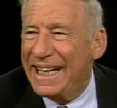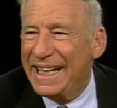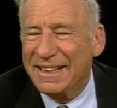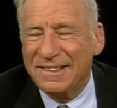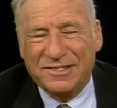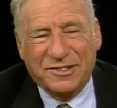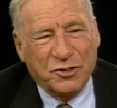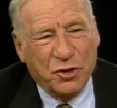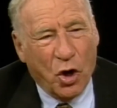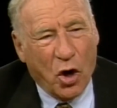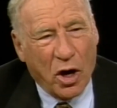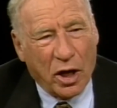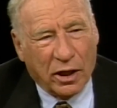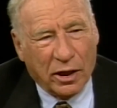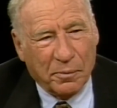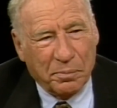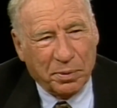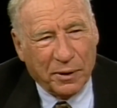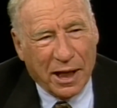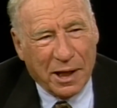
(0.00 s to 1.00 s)
his
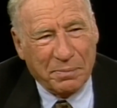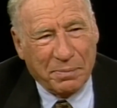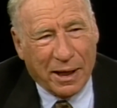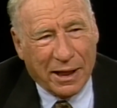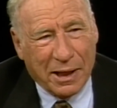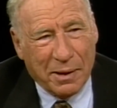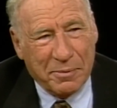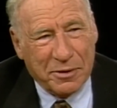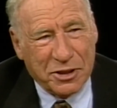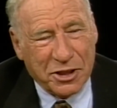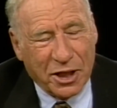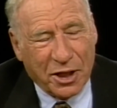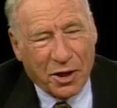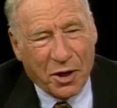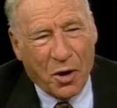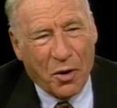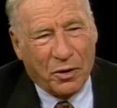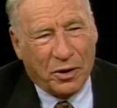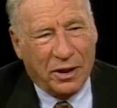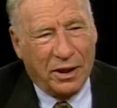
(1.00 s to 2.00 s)
daughter, played by Imogen
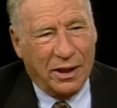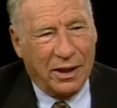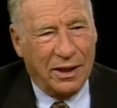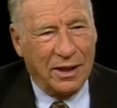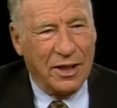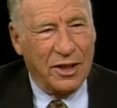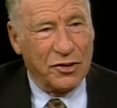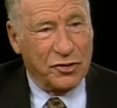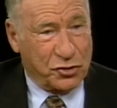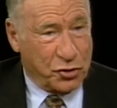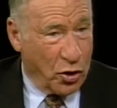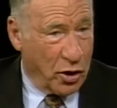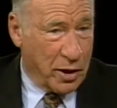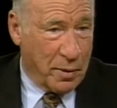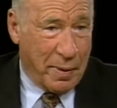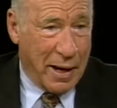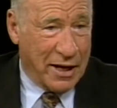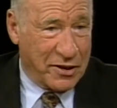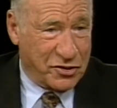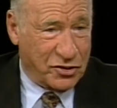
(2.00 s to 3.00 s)
Coca, saw
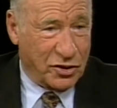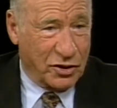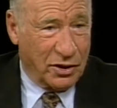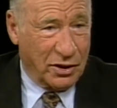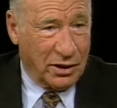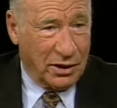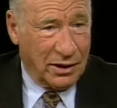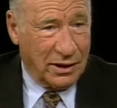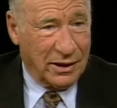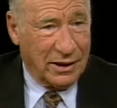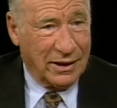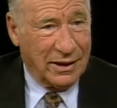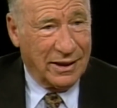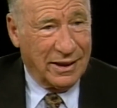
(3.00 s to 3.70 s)
the bicycle